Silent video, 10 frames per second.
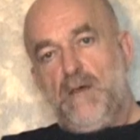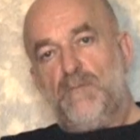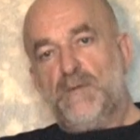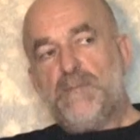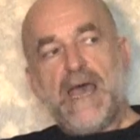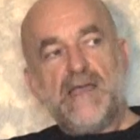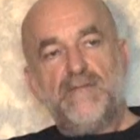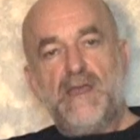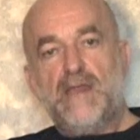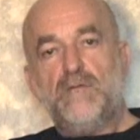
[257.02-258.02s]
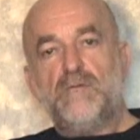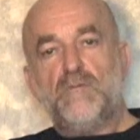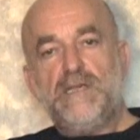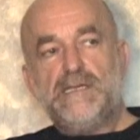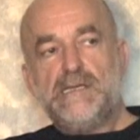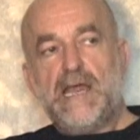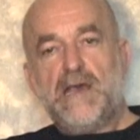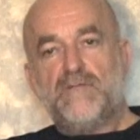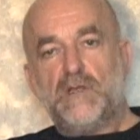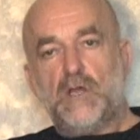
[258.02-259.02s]
But back then, we didn't
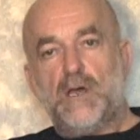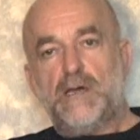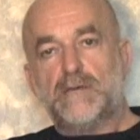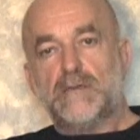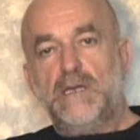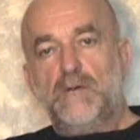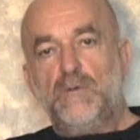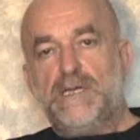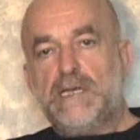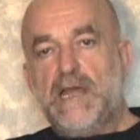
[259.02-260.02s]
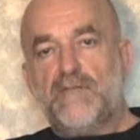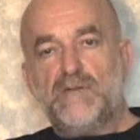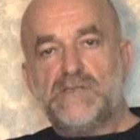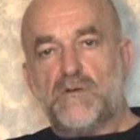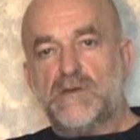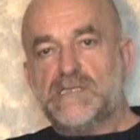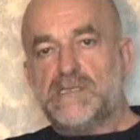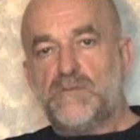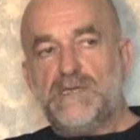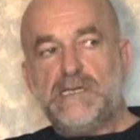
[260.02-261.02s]
have a lot. We didn't have
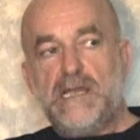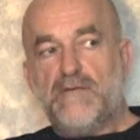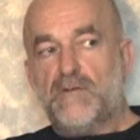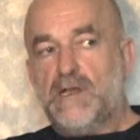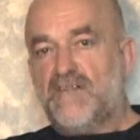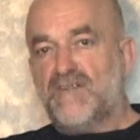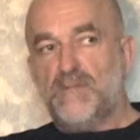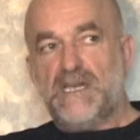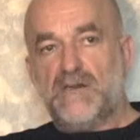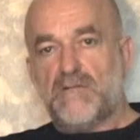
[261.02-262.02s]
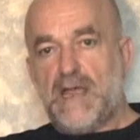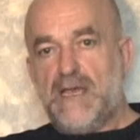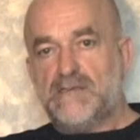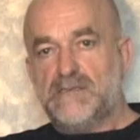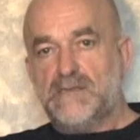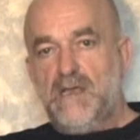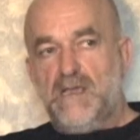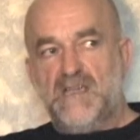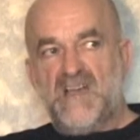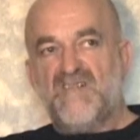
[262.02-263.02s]
resources. We didn't have government grants.
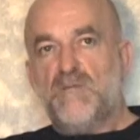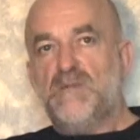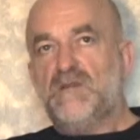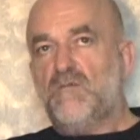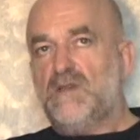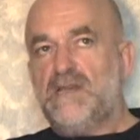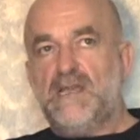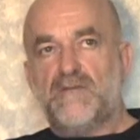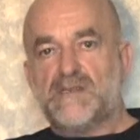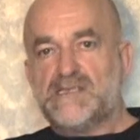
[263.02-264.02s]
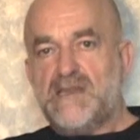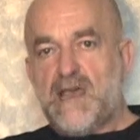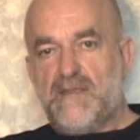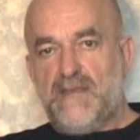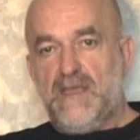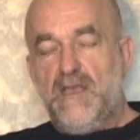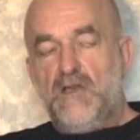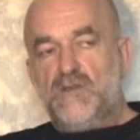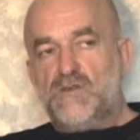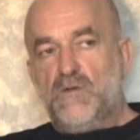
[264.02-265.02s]
Government wouldn't give us nothing.
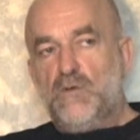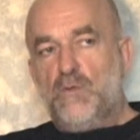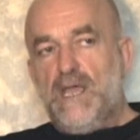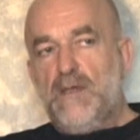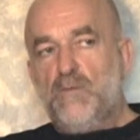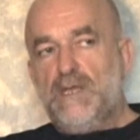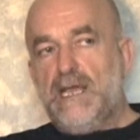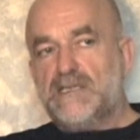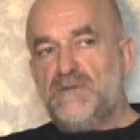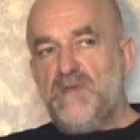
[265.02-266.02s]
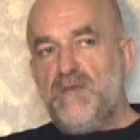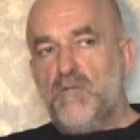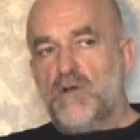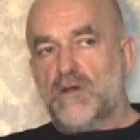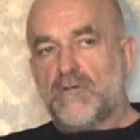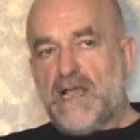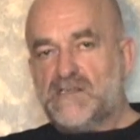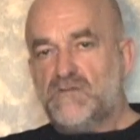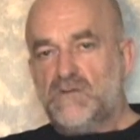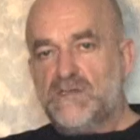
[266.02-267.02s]
So in a way, we had to be more
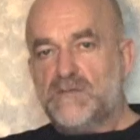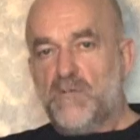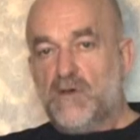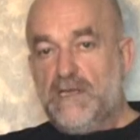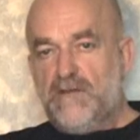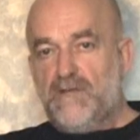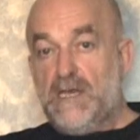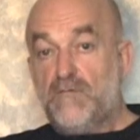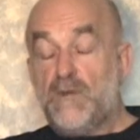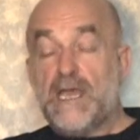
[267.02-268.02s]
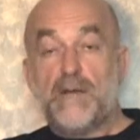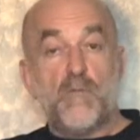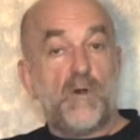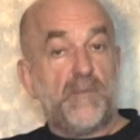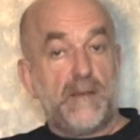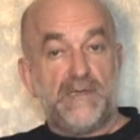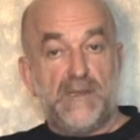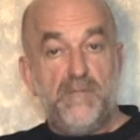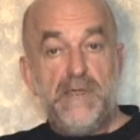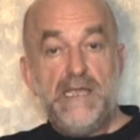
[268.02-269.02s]
grassroots, more innovative. We had more
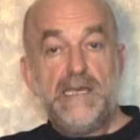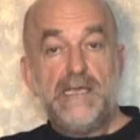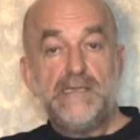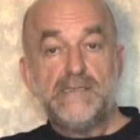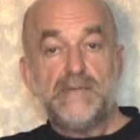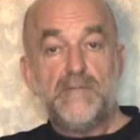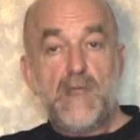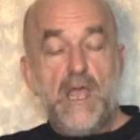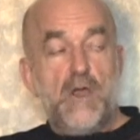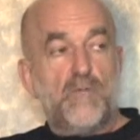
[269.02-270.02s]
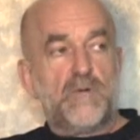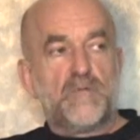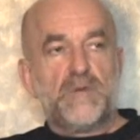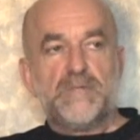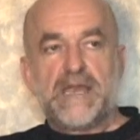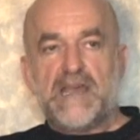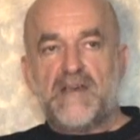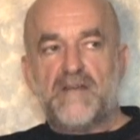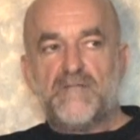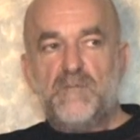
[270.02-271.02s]
public meetings where we would
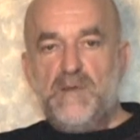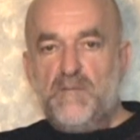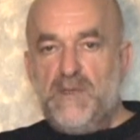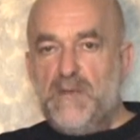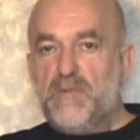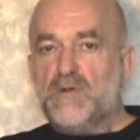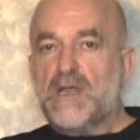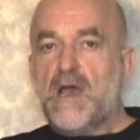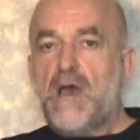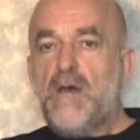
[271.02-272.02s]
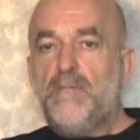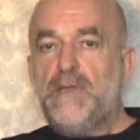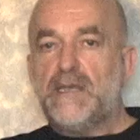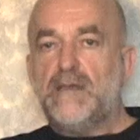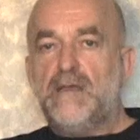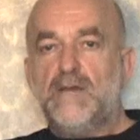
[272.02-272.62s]
have pe people come, and